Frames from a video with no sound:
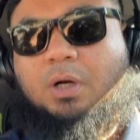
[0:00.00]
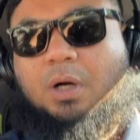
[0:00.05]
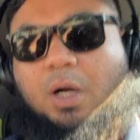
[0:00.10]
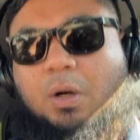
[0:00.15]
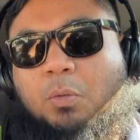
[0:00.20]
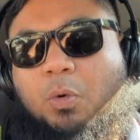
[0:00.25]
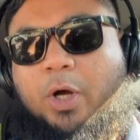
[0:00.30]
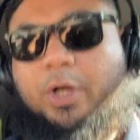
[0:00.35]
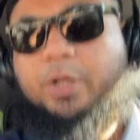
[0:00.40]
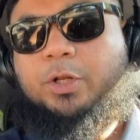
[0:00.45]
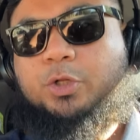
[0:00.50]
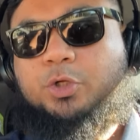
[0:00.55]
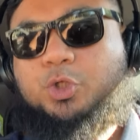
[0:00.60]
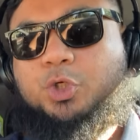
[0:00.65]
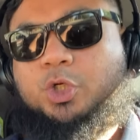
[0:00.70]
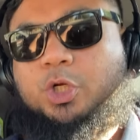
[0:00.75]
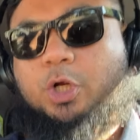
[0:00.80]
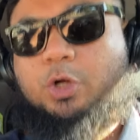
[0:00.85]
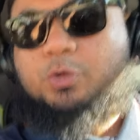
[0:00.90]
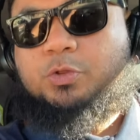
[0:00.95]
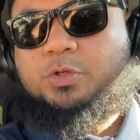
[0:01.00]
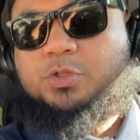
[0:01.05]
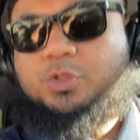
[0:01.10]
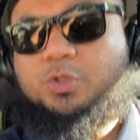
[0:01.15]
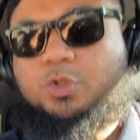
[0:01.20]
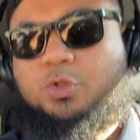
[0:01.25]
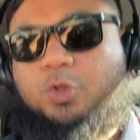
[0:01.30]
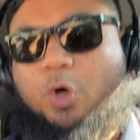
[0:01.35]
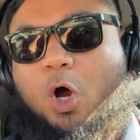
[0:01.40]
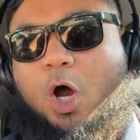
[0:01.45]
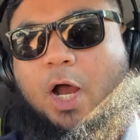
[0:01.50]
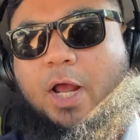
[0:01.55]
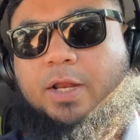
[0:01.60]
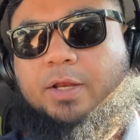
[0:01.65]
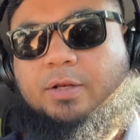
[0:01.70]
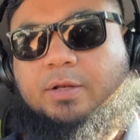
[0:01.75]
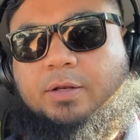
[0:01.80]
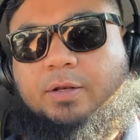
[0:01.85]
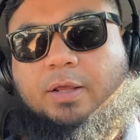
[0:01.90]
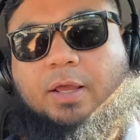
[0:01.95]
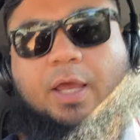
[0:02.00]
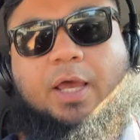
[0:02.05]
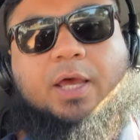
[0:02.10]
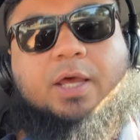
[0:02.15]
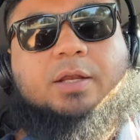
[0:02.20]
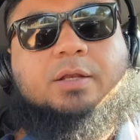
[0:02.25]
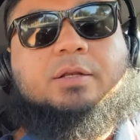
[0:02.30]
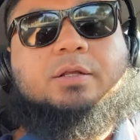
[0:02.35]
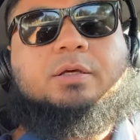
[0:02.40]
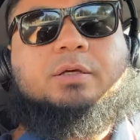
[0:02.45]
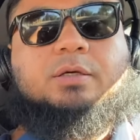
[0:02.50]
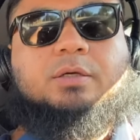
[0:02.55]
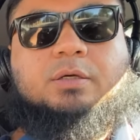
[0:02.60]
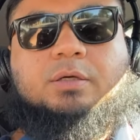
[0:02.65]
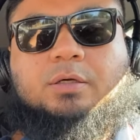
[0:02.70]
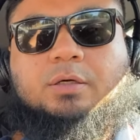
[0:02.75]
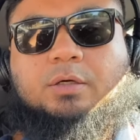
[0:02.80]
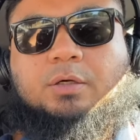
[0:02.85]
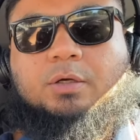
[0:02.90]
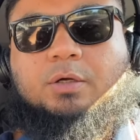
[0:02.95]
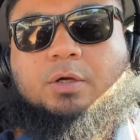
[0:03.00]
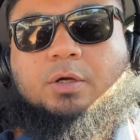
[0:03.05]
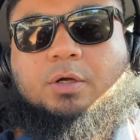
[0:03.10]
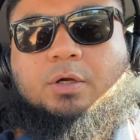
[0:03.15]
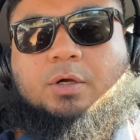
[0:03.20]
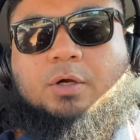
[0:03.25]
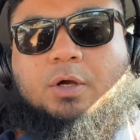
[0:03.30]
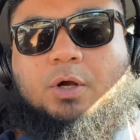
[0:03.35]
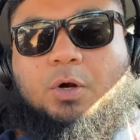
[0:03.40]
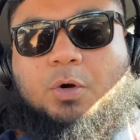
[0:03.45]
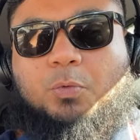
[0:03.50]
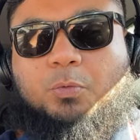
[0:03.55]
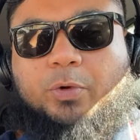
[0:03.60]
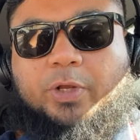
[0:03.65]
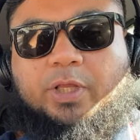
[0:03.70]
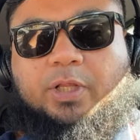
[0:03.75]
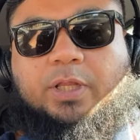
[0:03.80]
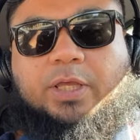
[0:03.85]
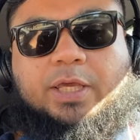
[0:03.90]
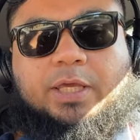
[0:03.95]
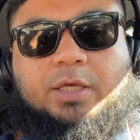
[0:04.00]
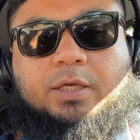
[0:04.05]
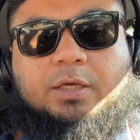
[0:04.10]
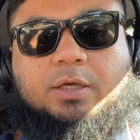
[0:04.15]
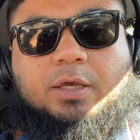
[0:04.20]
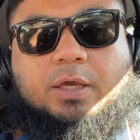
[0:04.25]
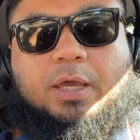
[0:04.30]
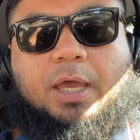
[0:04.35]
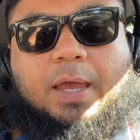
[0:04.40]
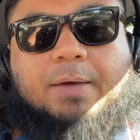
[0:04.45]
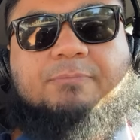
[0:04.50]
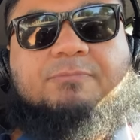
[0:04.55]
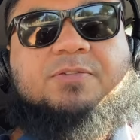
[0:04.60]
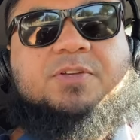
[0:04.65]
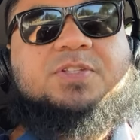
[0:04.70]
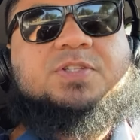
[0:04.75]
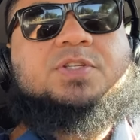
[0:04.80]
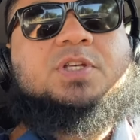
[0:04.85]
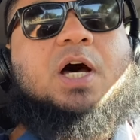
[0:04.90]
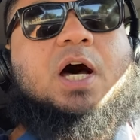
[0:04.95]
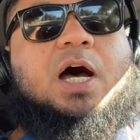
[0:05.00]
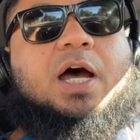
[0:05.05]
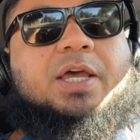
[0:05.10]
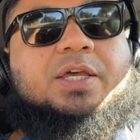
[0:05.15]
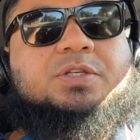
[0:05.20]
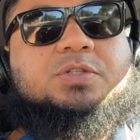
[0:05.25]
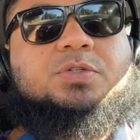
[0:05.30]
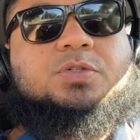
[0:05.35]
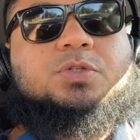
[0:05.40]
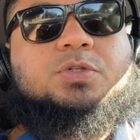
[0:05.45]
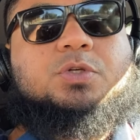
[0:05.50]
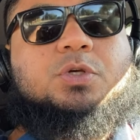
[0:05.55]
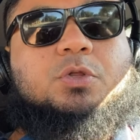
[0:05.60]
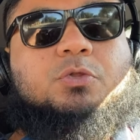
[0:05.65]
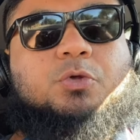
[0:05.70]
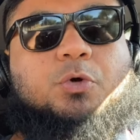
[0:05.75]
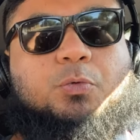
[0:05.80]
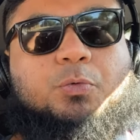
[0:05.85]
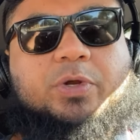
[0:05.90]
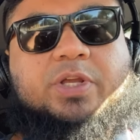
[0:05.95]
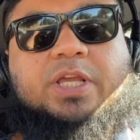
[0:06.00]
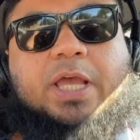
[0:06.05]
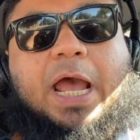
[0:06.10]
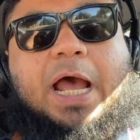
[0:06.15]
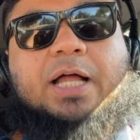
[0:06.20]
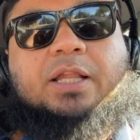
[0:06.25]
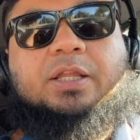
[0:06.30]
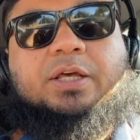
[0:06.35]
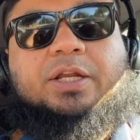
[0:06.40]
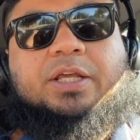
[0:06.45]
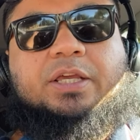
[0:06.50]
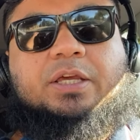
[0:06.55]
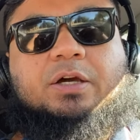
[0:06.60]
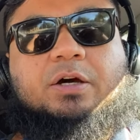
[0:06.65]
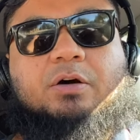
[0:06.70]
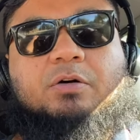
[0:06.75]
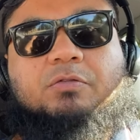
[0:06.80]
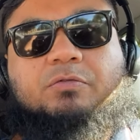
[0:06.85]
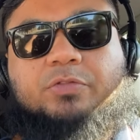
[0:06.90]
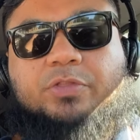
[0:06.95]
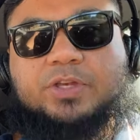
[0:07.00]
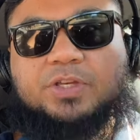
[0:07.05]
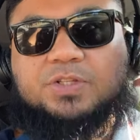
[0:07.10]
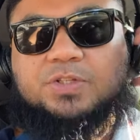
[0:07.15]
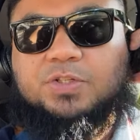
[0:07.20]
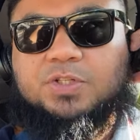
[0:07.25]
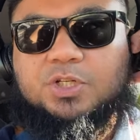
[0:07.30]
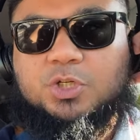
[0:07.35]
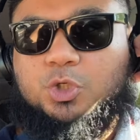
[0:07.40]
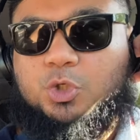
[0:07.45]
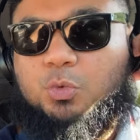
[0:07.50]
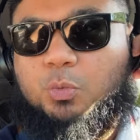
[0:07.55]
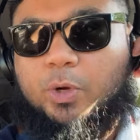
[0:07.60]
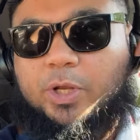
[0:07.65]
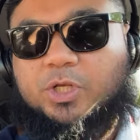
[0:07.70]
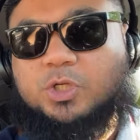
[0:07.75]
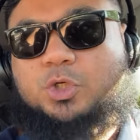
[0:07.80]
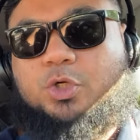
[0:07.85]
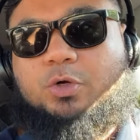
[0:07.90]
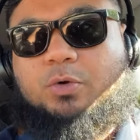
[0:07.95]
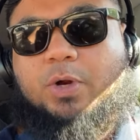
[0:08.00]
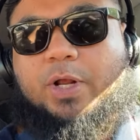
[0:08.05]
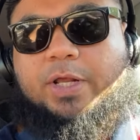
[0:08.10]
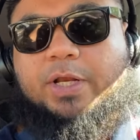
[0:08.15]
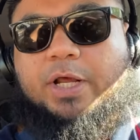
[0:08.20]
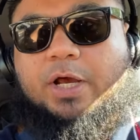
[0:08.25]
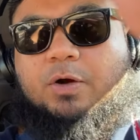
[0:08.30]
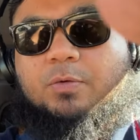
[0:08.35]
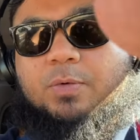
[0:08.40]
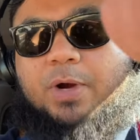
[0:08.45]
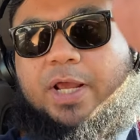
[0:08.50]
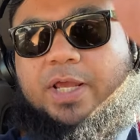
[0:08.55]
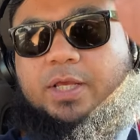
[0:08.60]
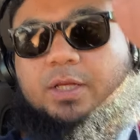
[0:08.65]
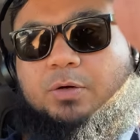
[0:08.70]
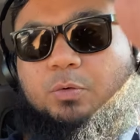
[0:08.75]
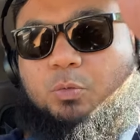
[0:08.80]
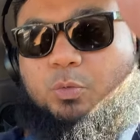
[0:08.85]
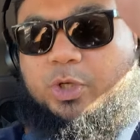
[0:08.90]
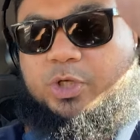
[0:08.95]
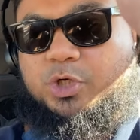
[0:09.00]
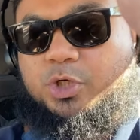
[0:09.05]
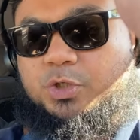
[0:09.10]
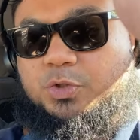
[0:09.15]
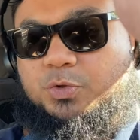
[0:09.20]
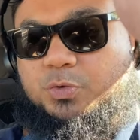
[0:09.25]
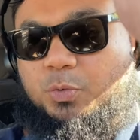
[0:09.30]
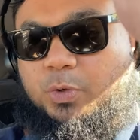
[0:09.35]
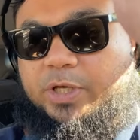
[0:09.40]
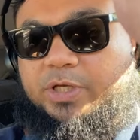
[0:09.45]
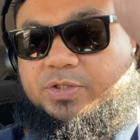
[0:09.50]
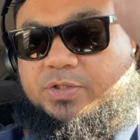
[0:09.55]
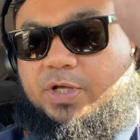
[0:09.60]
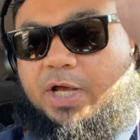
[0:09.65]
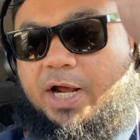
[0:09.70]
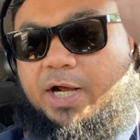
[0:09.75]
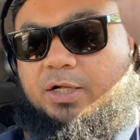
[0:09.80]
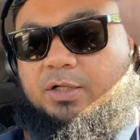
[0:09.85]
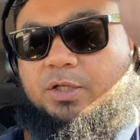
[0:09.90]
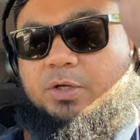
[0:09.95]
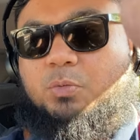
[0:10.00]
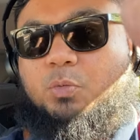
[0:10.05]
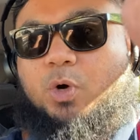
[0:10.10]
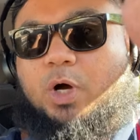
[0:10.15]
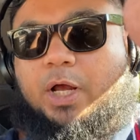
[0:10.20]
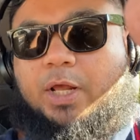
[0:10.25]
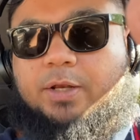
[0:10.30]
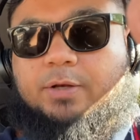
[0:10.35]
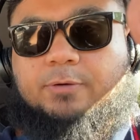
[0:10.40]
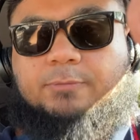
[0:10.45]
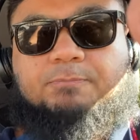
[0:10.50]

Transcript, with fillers: I wanted to share this thought and really emphasize the reality of this situation right now, right? Which is exactly what.